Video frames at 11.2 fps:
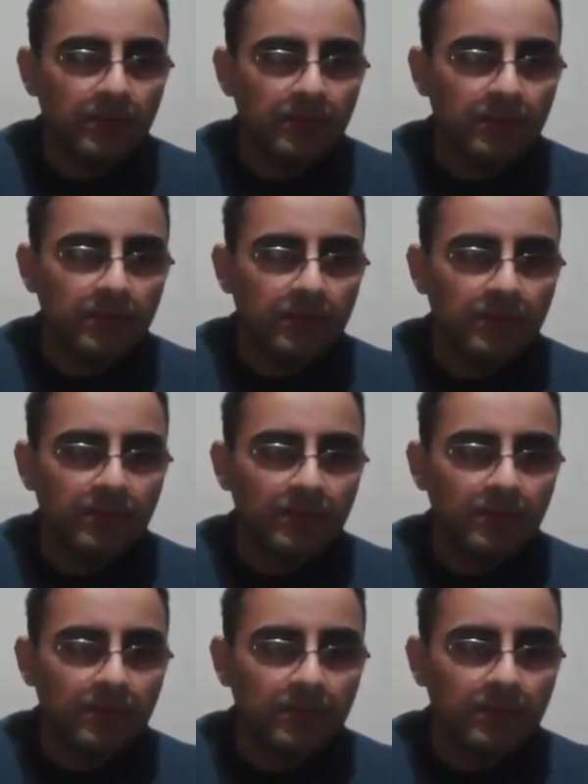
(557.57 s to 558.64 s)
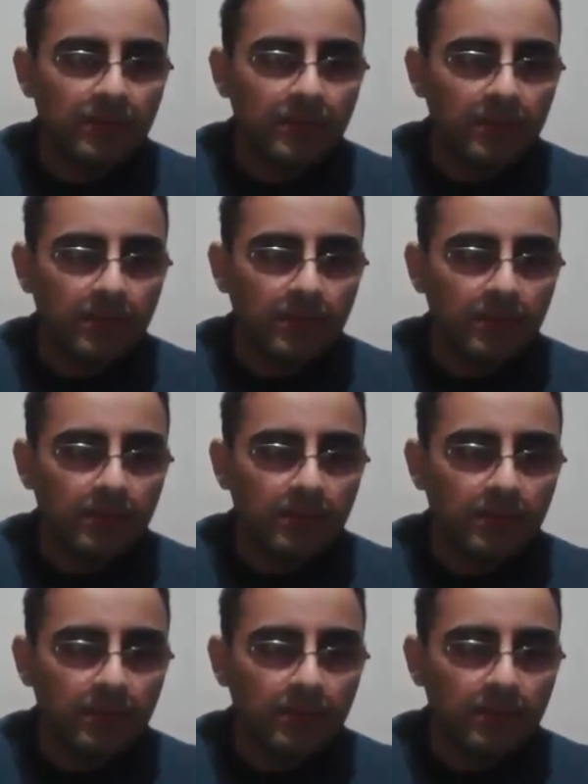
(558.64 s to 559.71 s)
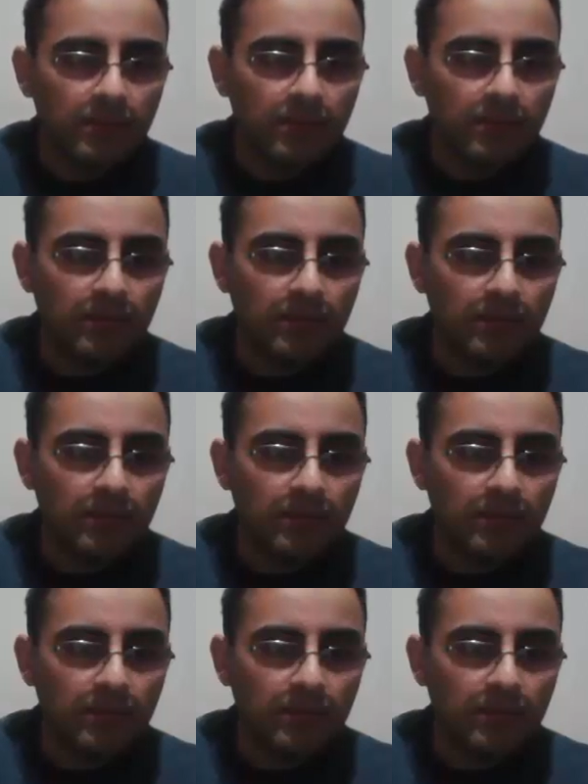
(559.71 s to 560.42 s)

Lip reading: (no one is talking)